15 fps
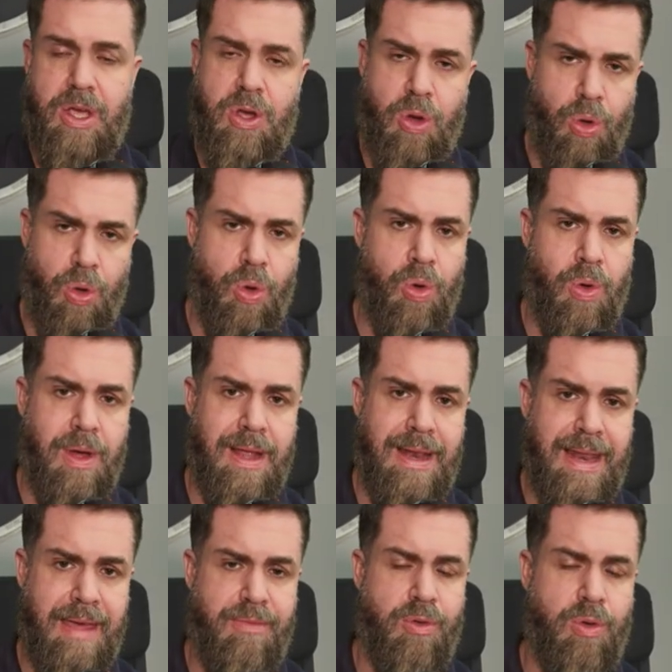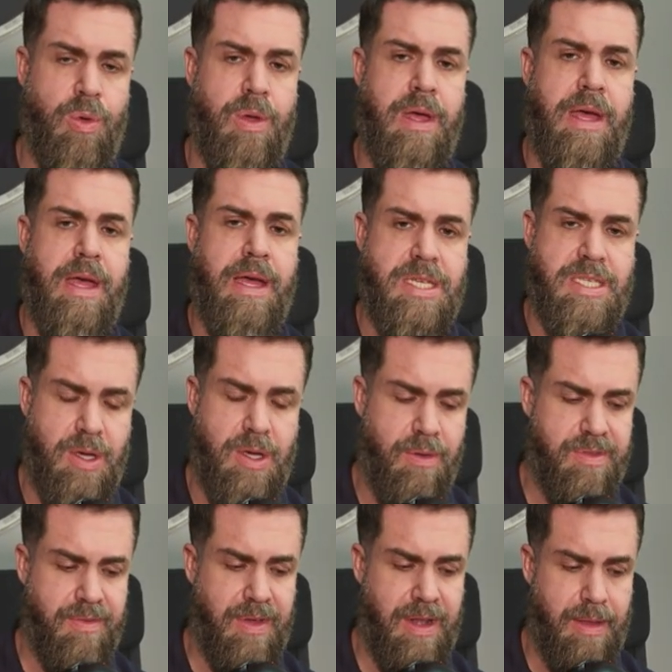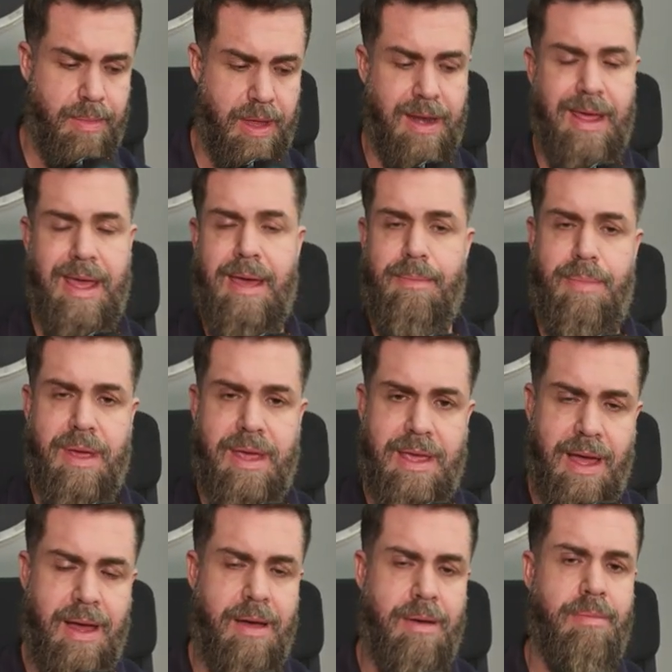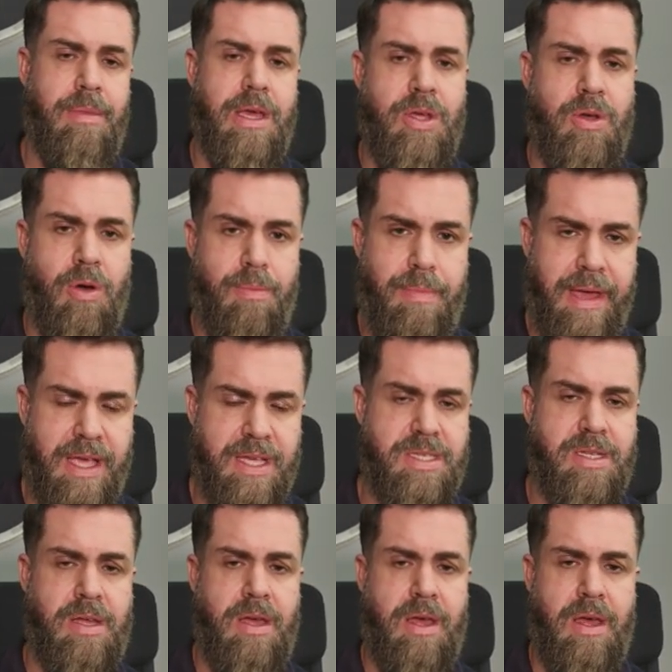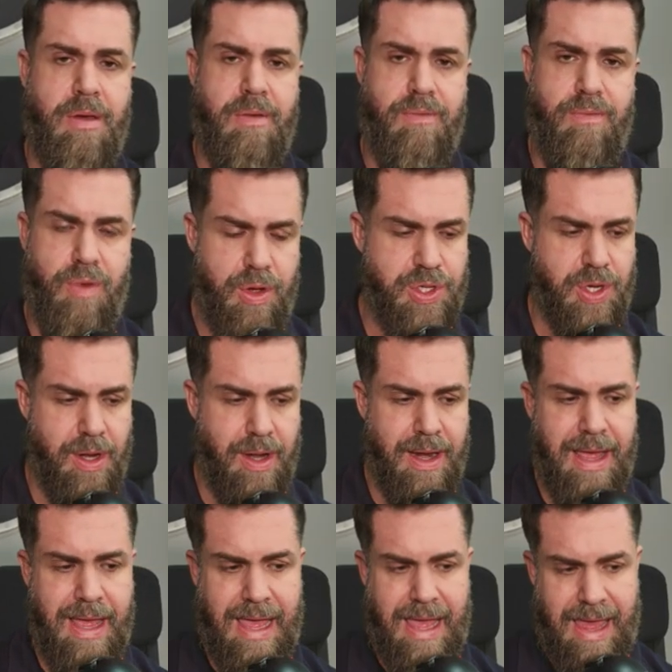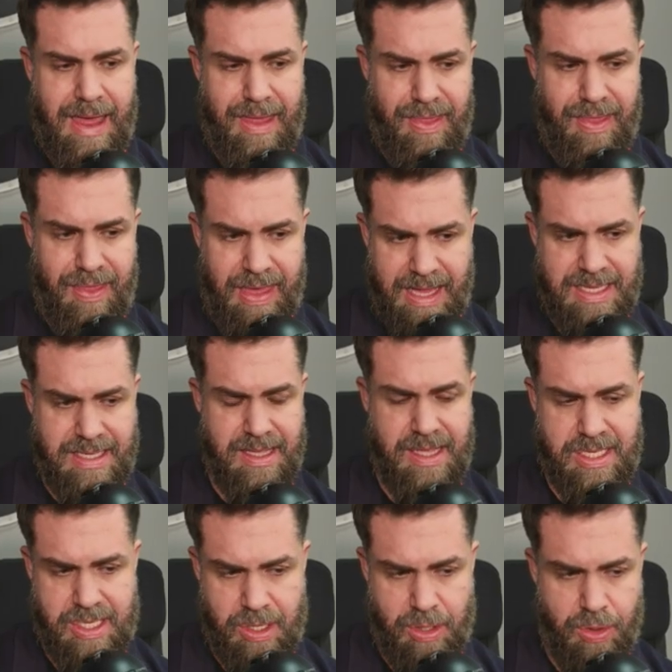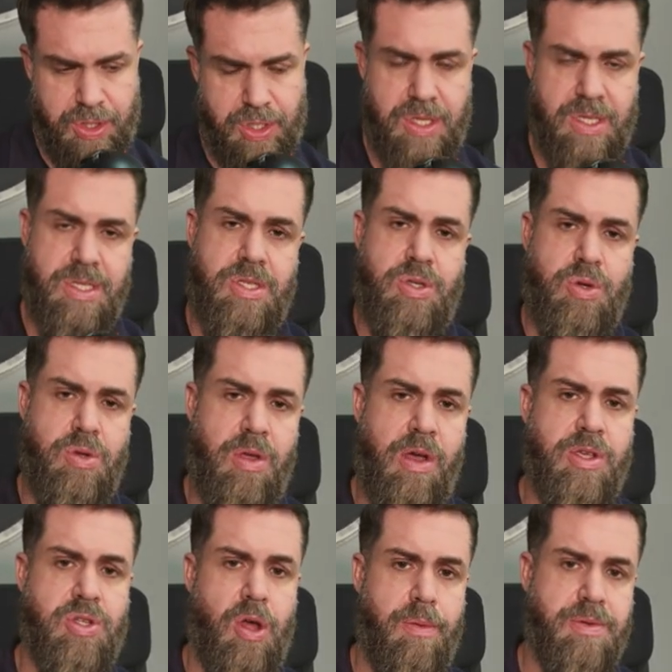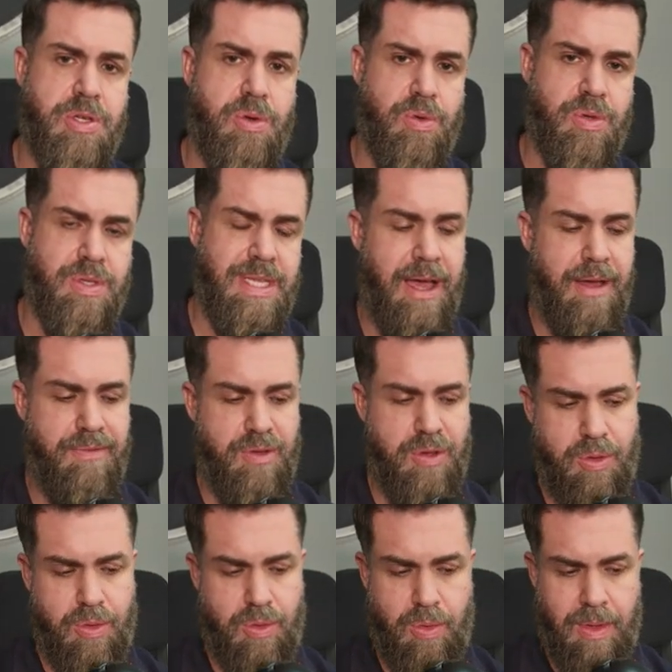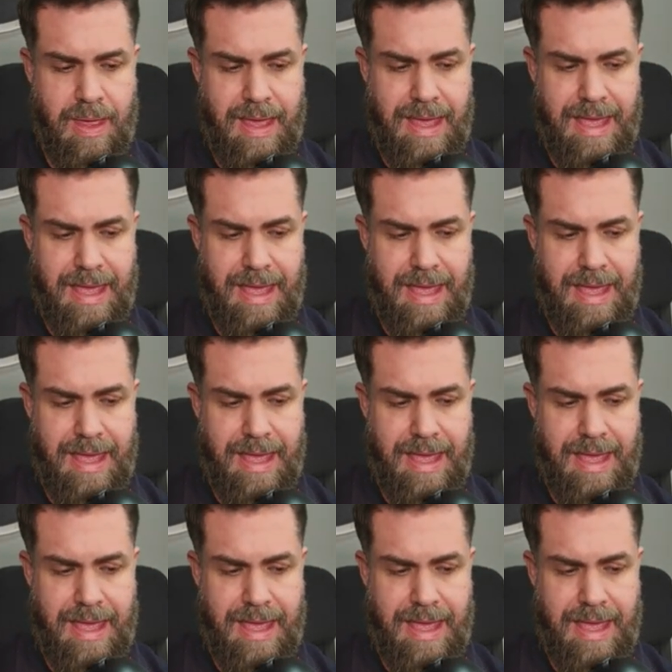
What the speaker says: core level self-development. Become your best version. These are the solutions to those obstacles. Now, if you